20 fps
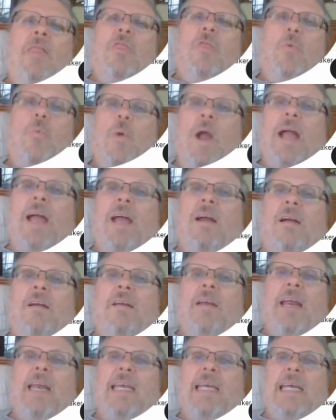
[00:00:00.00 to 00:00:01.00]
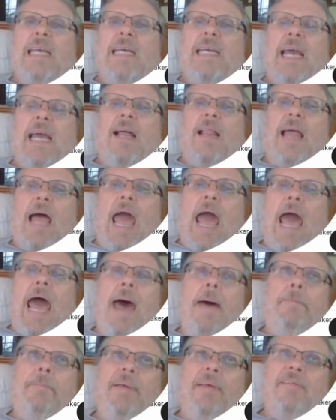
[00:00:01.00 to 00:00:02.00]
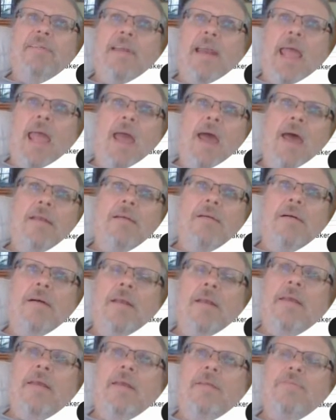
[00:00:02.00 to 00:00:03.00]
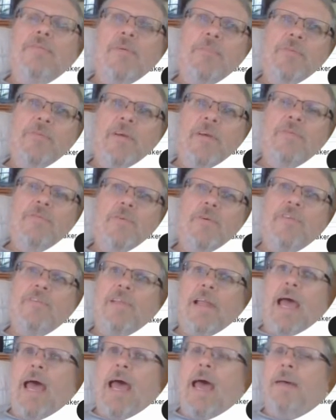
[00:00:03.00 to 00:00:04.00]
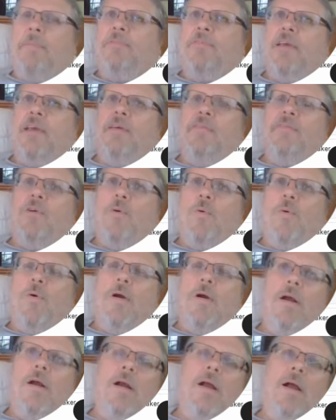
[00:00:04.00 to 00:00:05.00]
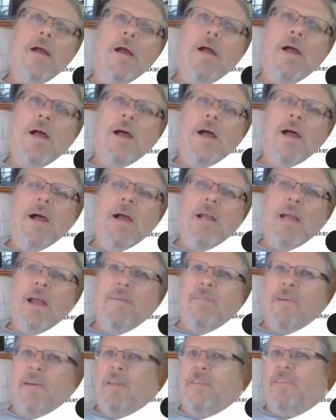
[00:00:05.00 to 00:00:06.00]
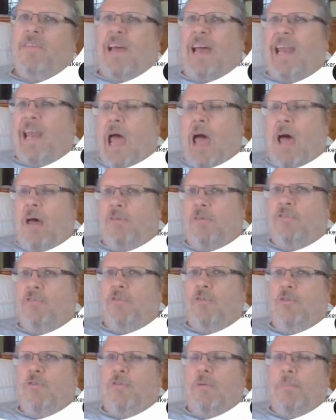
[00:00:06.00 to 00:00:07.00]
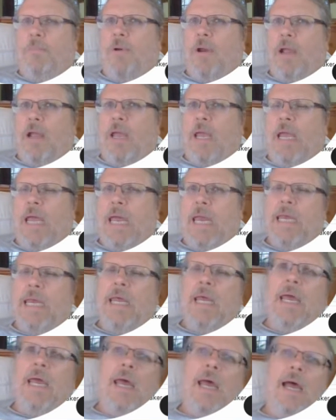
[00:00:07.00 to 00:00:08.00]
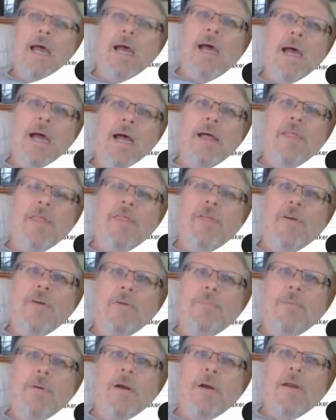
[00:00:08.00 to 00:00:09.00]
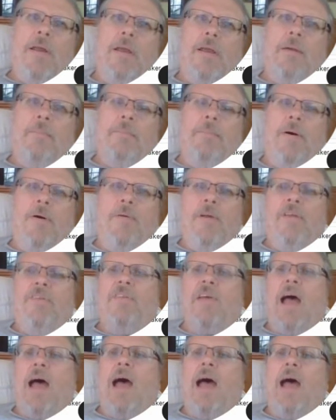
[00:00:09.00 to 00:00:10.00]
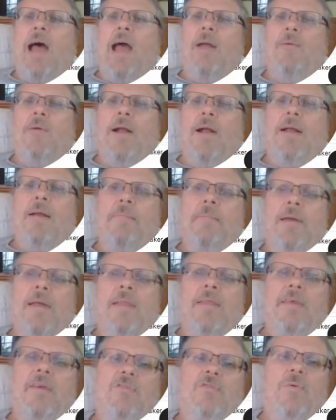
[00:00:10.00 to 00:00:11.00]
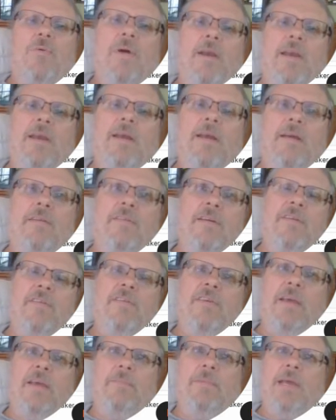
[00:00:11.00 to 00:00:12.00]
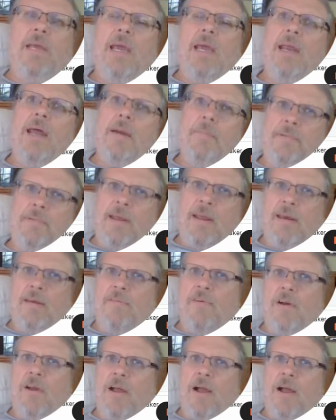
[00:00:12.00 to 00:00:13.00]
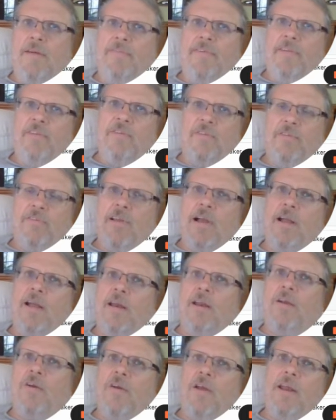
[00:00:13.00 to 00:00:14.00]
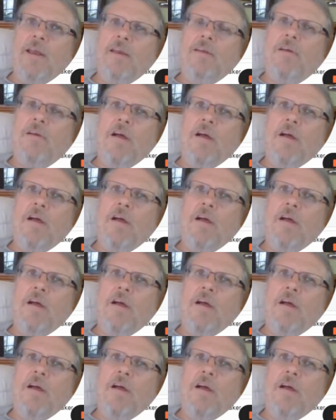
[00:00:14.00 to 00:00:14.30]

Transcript: The Record Detail app is an add-on. It's from Salesforce Labs. If your governance allows you to bring in third-party components, I recommend this one. It doesn't seem to get updated very often, so it's not going to create a